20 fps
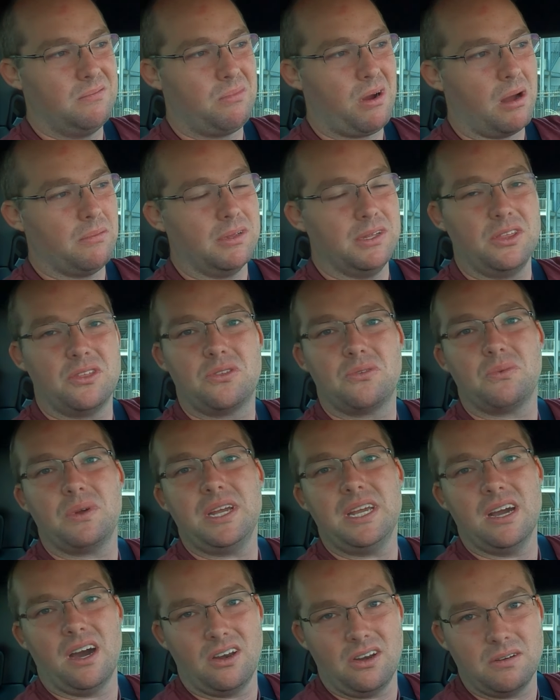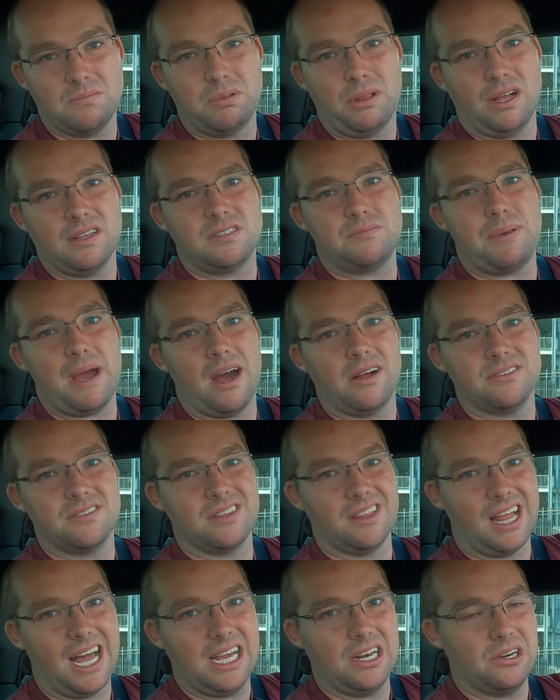probably 300 plus
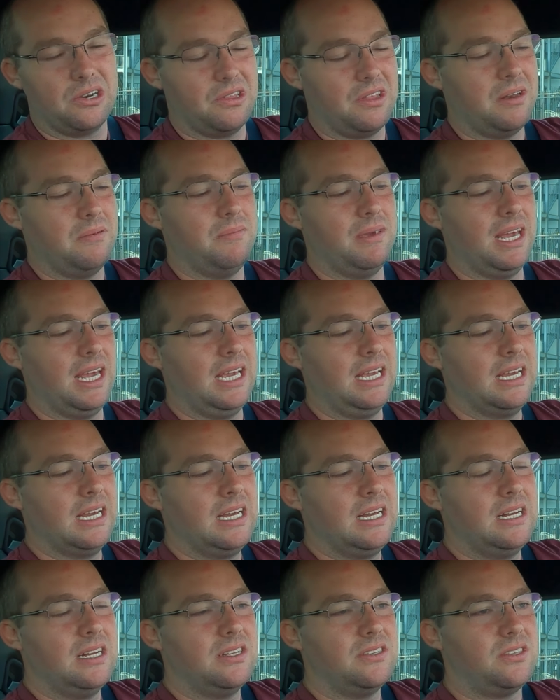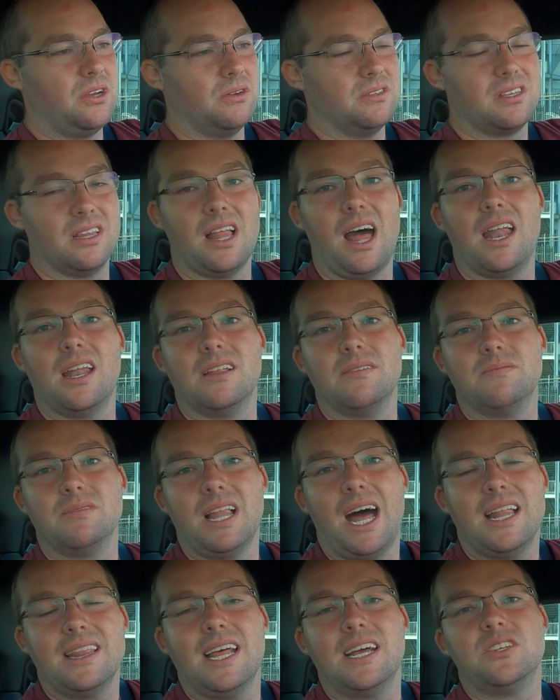pounds lighter than me. So it's a lot
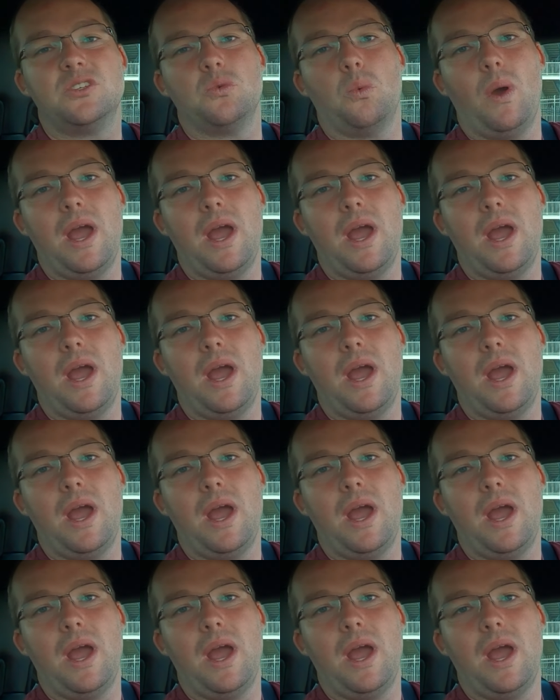less